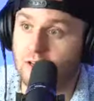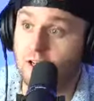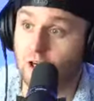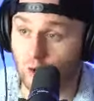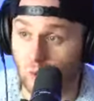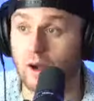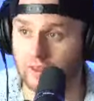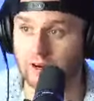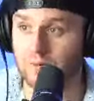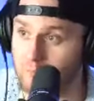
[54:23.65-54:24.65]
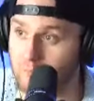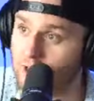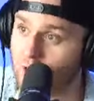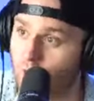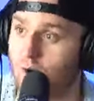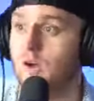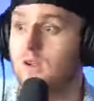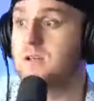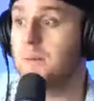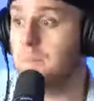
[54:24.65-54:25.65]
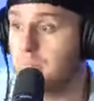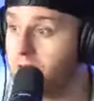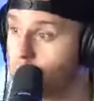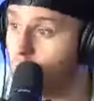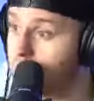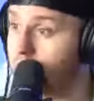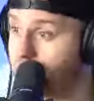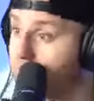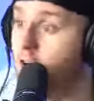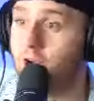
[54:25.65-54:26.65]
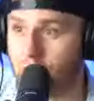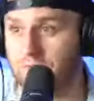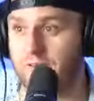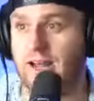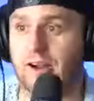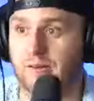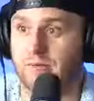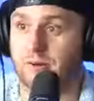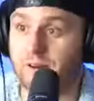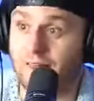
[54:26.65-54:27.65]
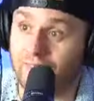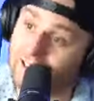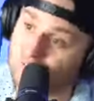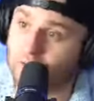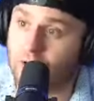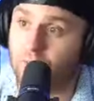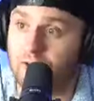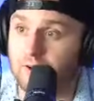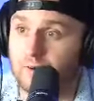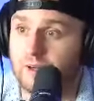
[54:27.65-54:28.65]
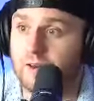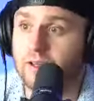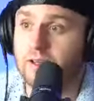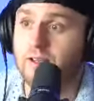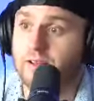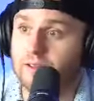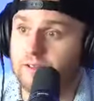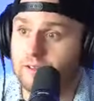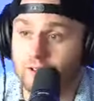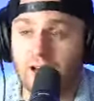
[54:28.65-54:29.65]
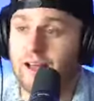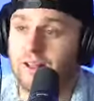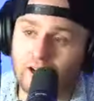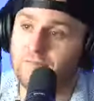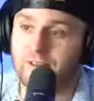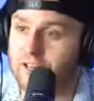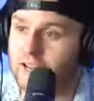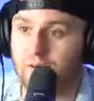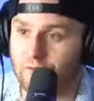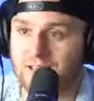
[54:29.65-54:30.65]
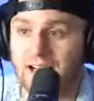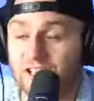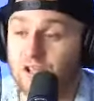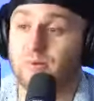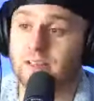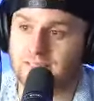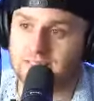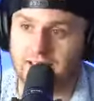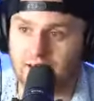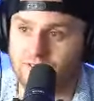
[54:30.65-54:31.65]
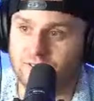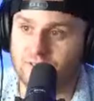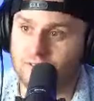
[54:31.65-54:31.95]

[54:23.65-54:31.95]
Go out there, make calls, make more money, and hire a videographer. That's the right way to do it. You're not videographers, guys. You're real estate agents.